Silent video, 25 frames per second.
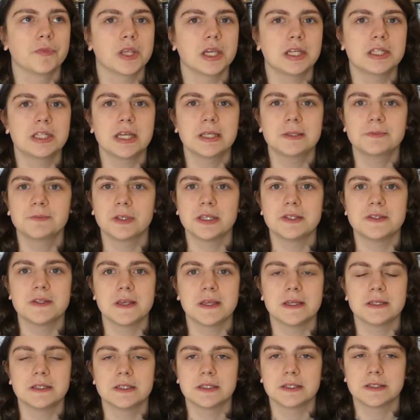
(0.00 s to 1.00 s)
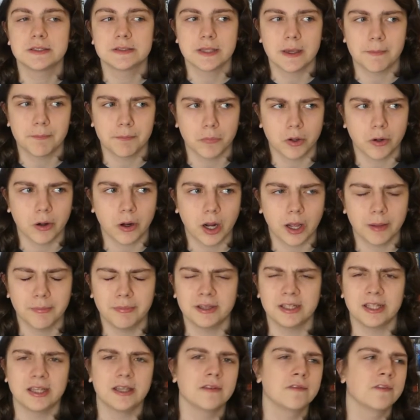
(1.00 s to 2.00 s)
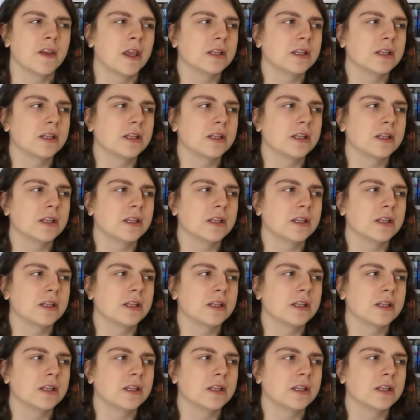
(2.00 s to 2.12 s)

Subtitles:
it takes place in December, I believe.